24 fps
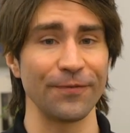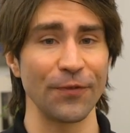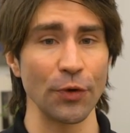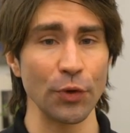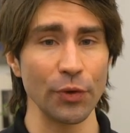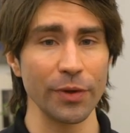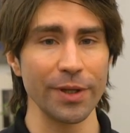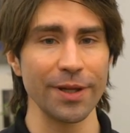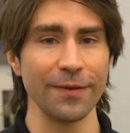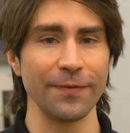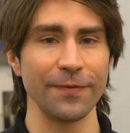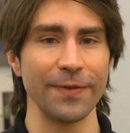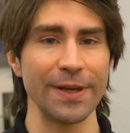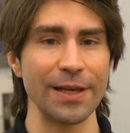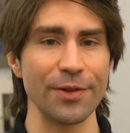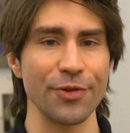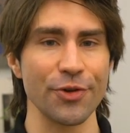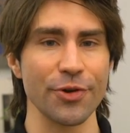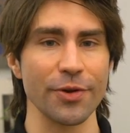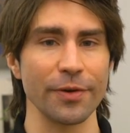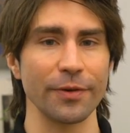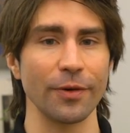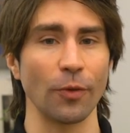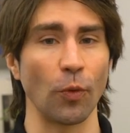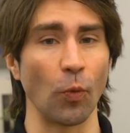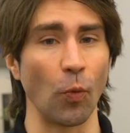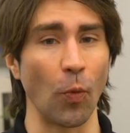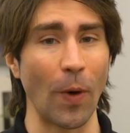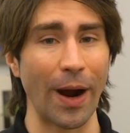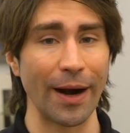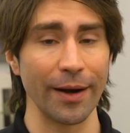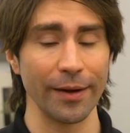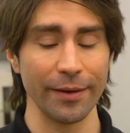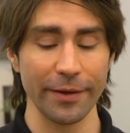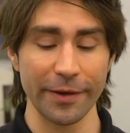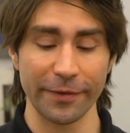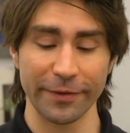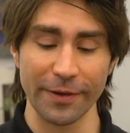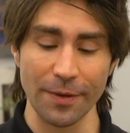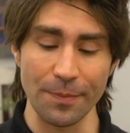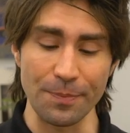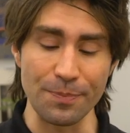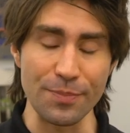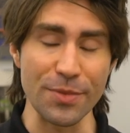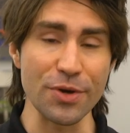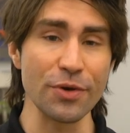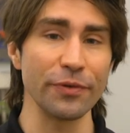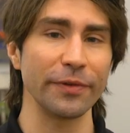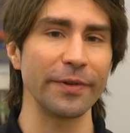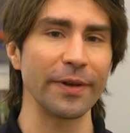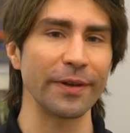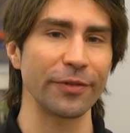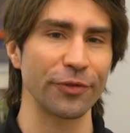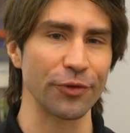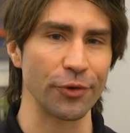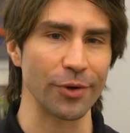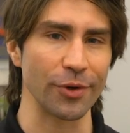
fully featured wireless music